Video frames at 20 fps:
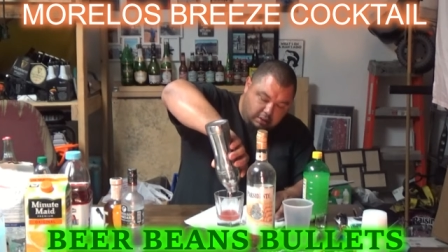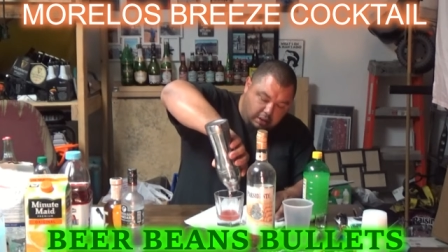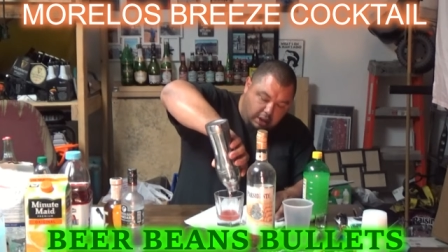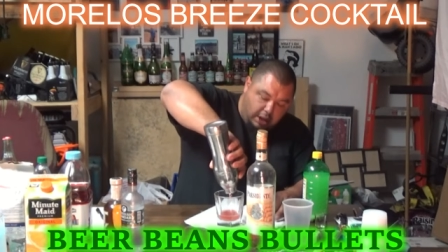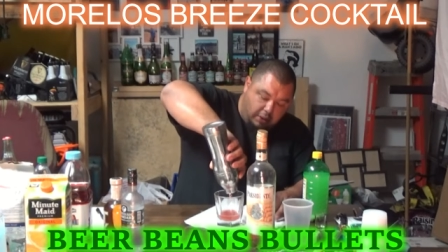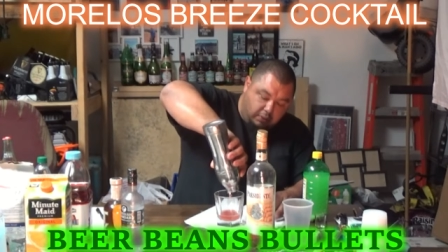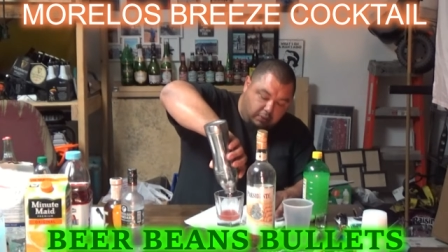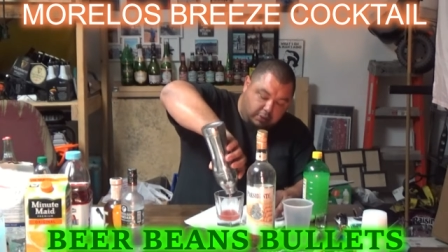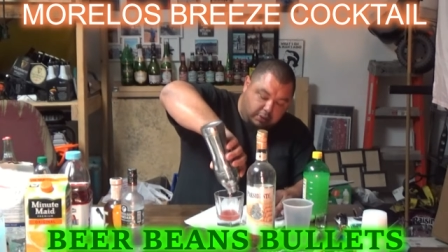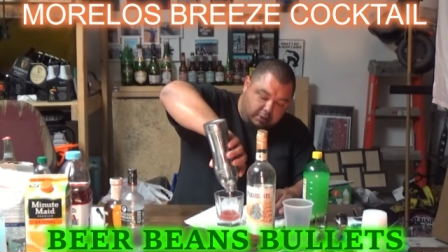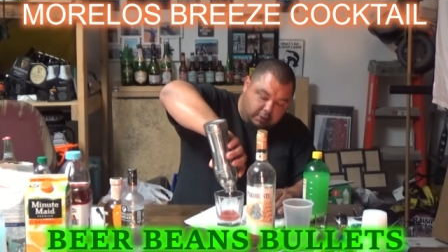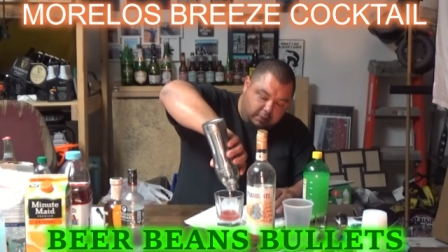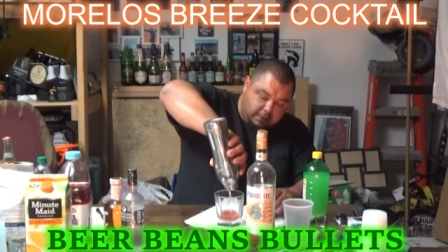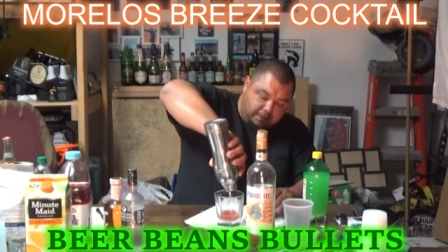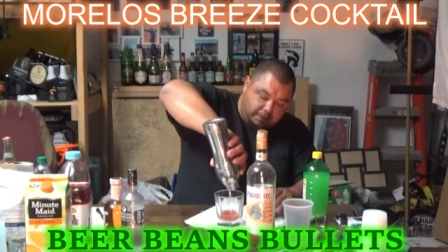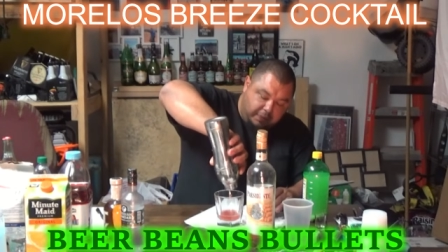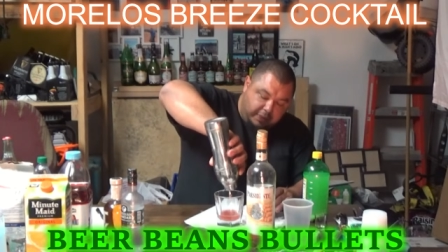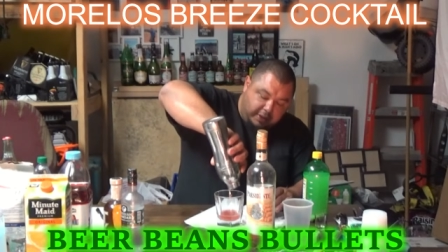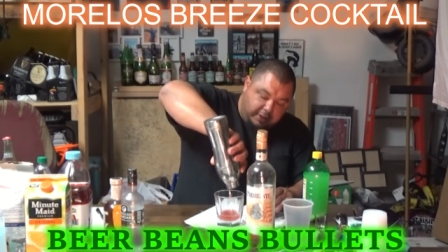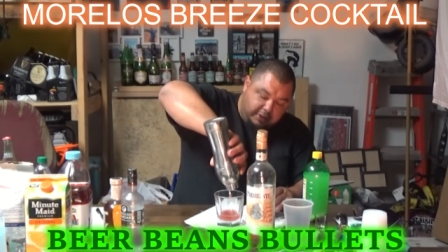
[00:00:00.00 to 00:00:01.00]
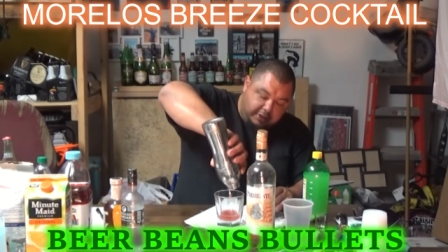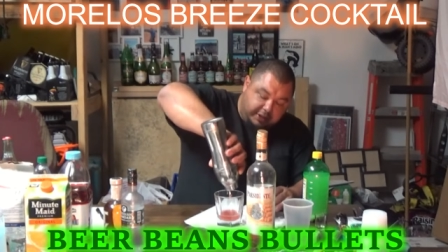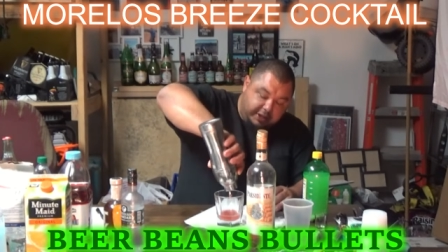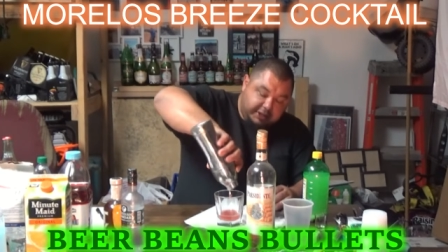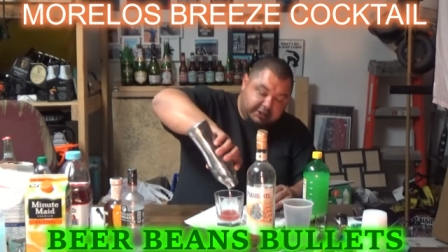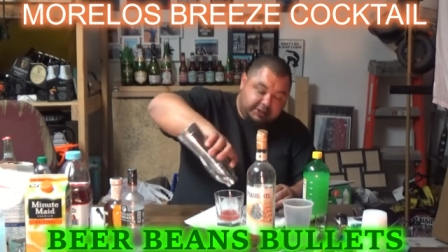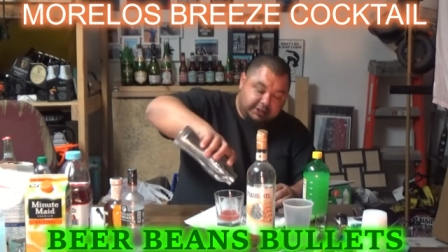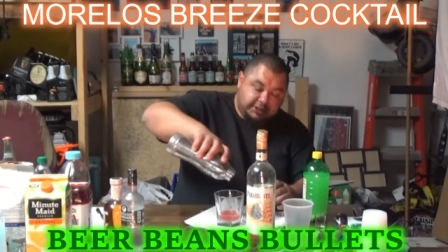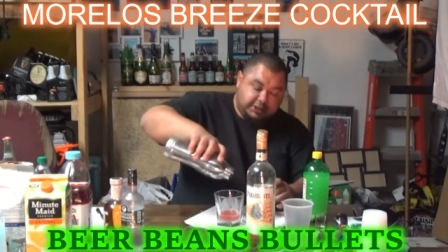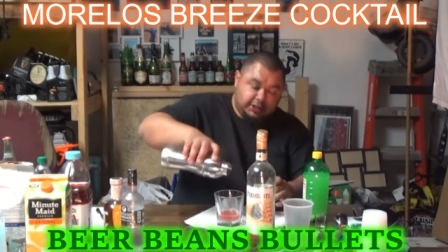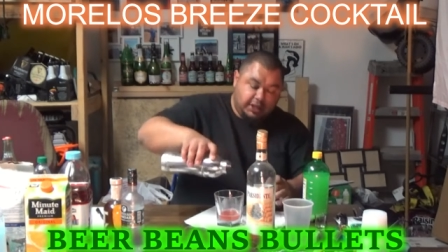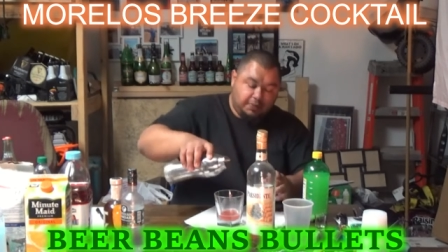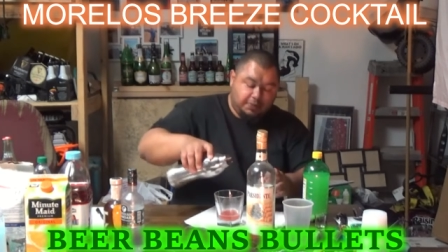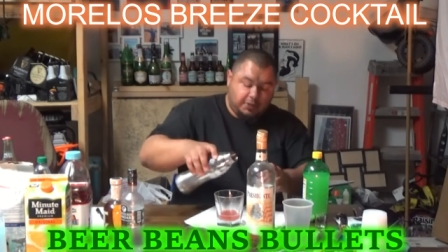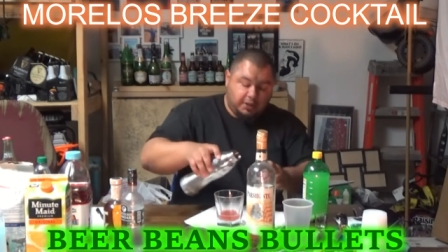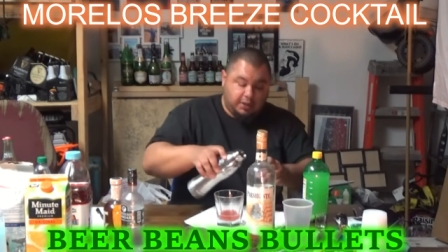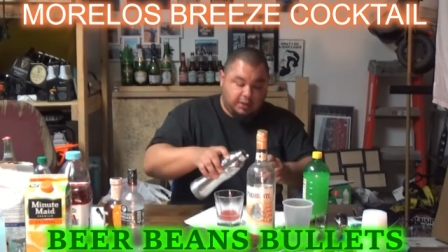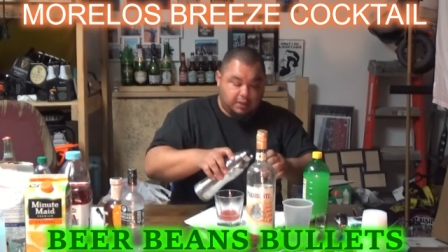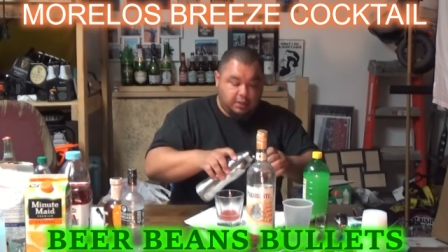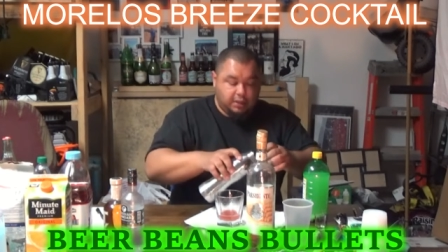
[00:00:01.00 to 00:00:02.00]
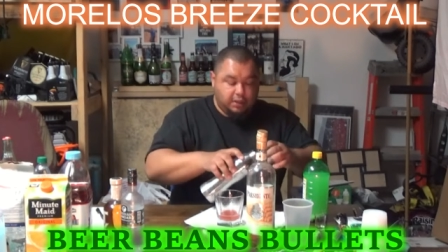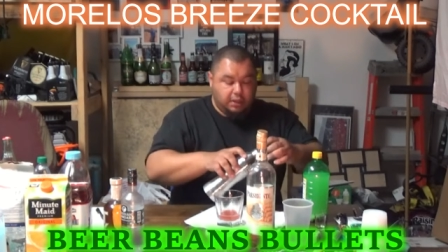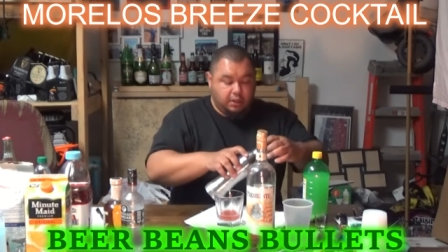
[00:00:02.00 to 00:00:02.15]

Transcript: I would. This is something.